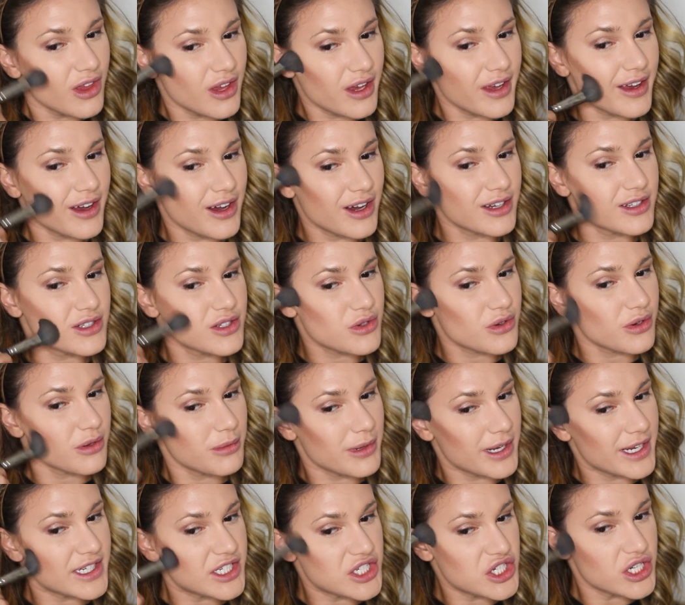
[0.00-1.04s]
I contour
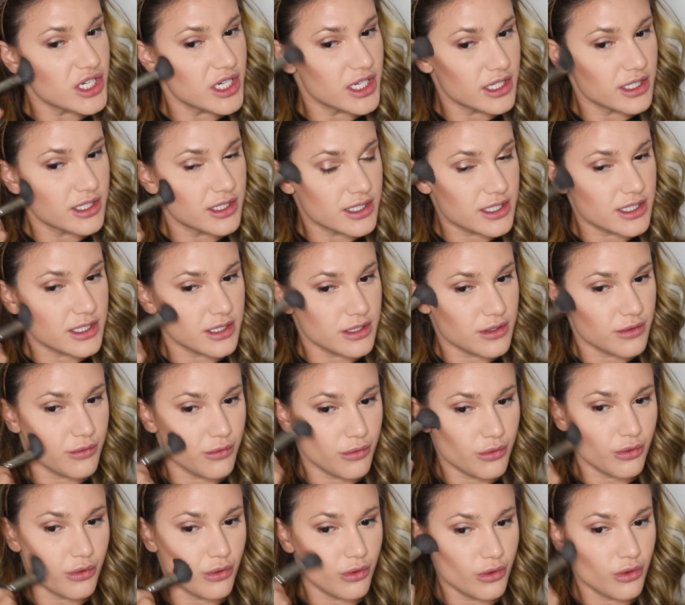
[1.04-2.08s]
my cheeks
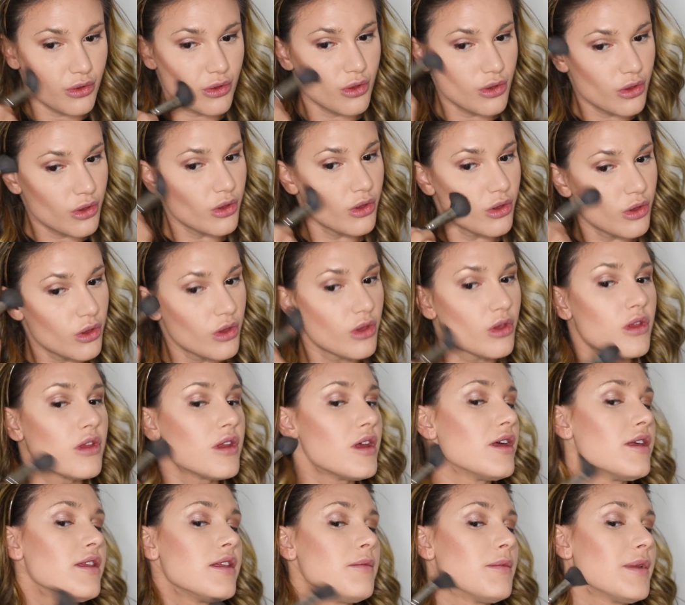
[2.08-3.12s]

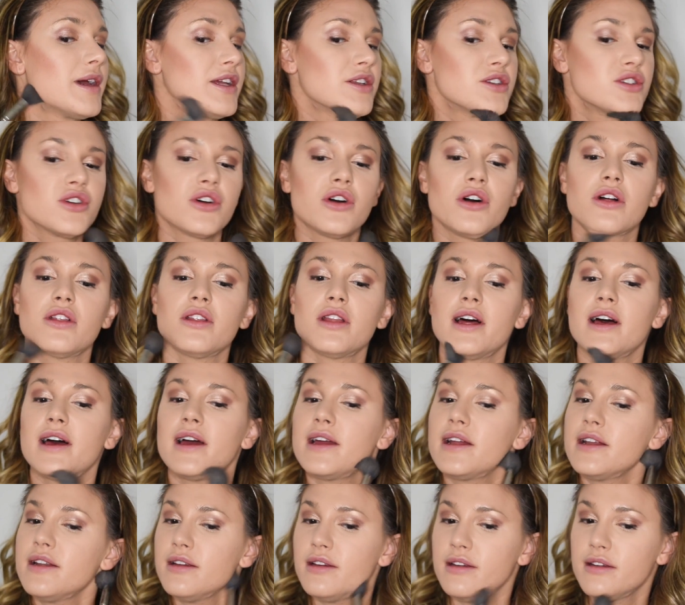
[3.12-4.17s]
and then my
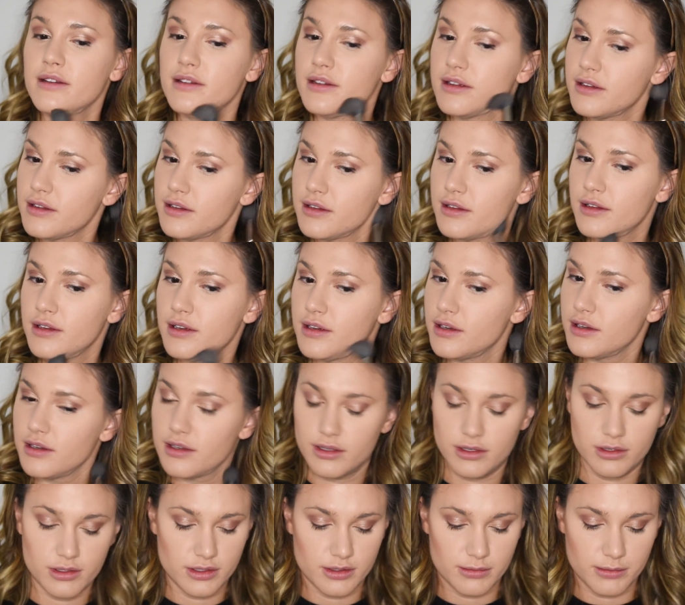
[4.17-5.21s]
jawline.
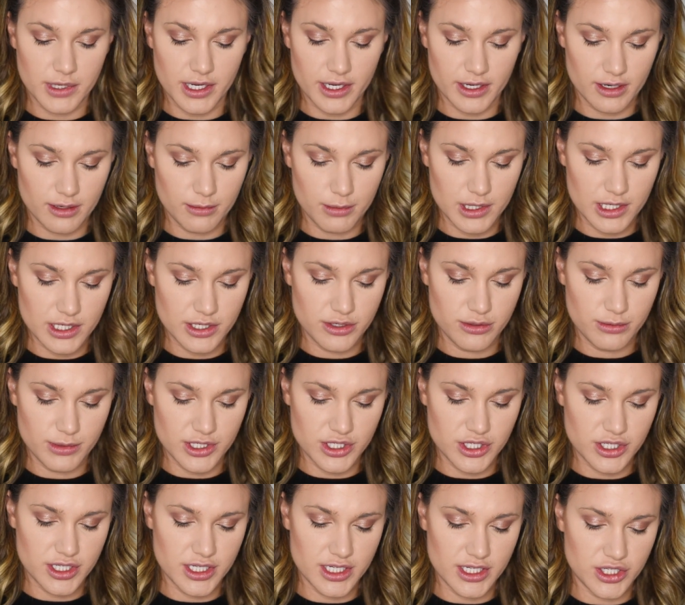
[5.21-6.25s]
I'm not gonna pay too
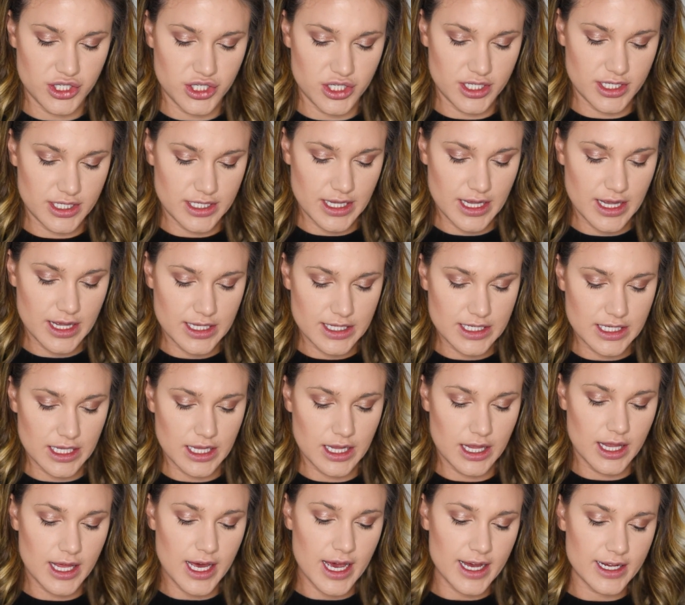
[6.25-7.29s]
much attention to
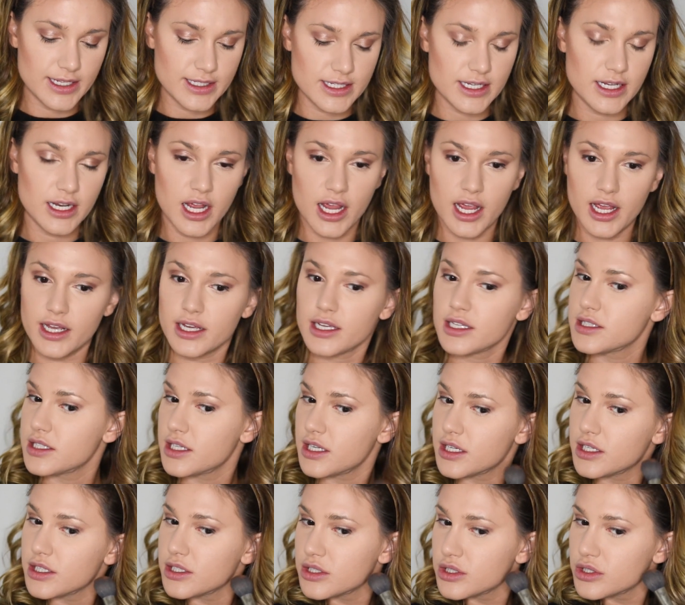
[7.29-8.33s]
that today because
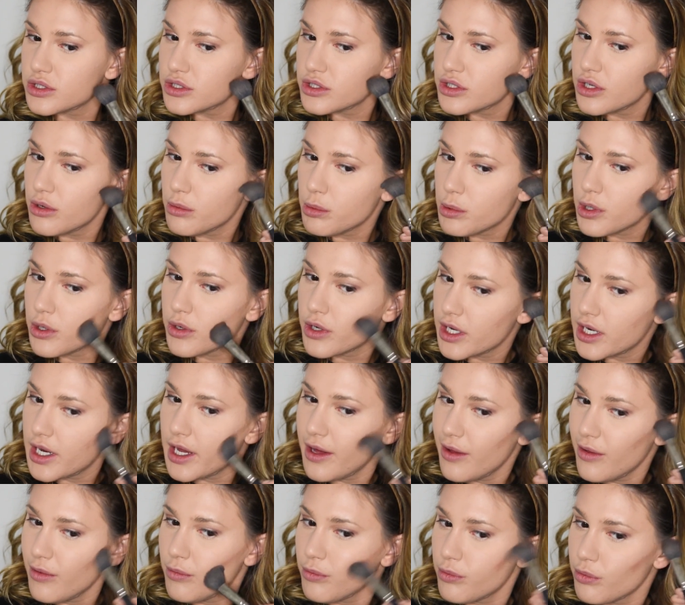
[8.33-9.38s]
it is so broken
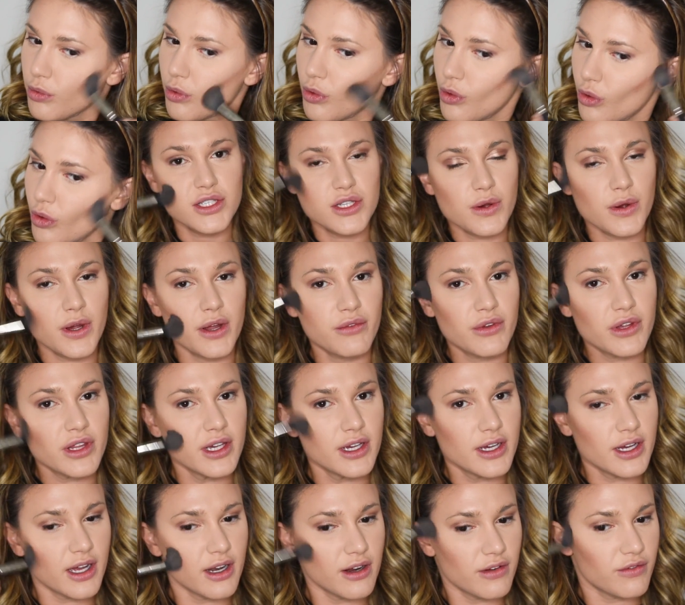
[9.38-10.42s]
out. So I
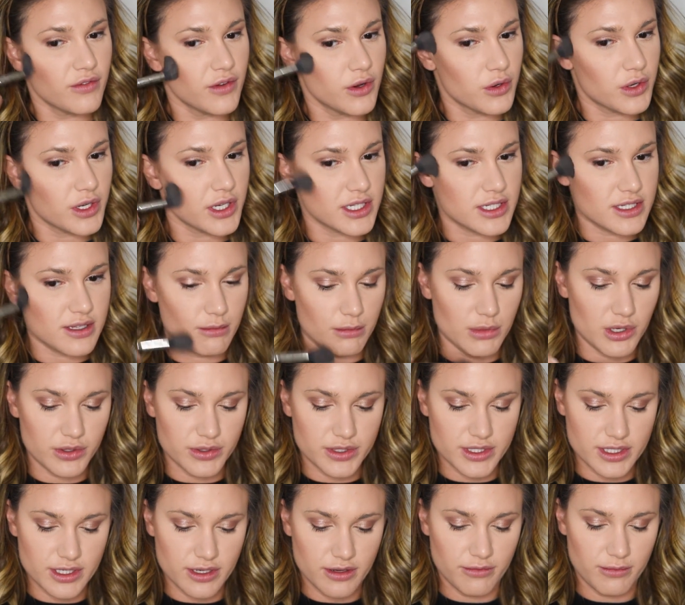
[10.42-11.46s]
really kind of focus the
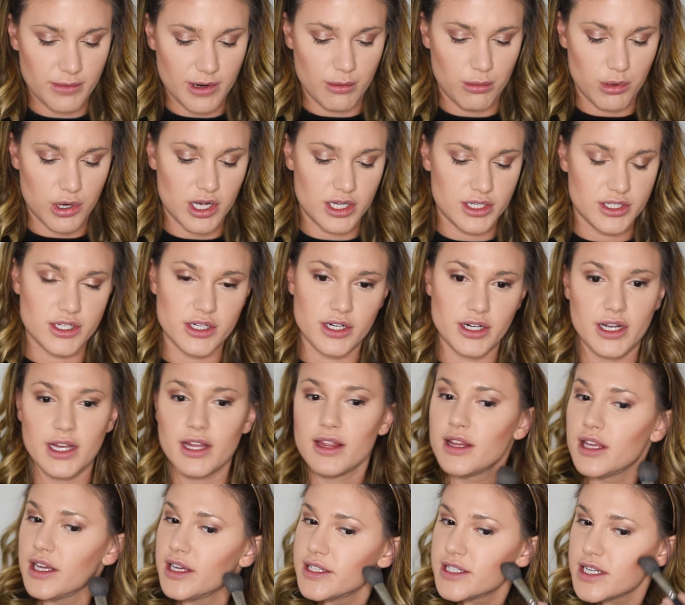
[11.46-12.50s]
most of my bronzer
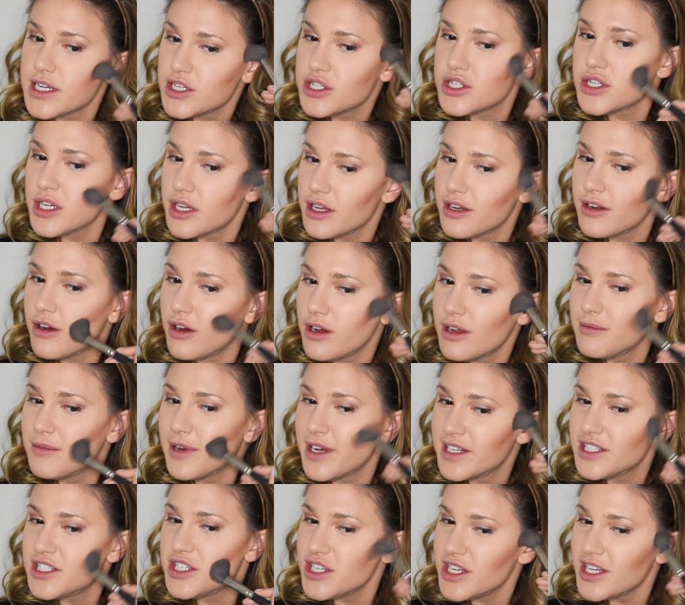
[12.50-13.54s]
and the attention on
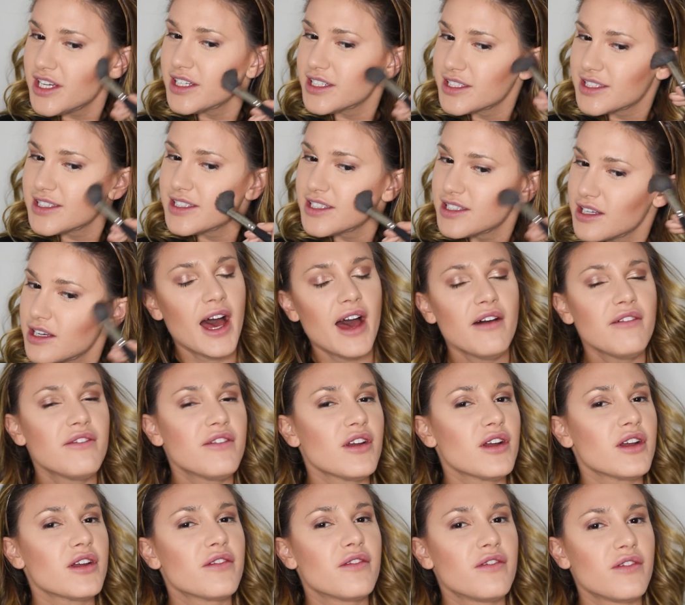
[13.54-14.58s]
my cheeks. I have
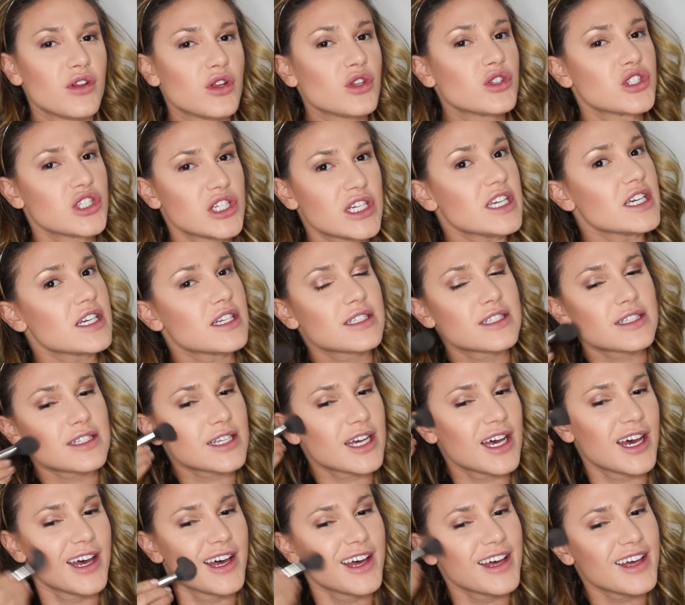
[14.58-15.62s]
very full cheeks.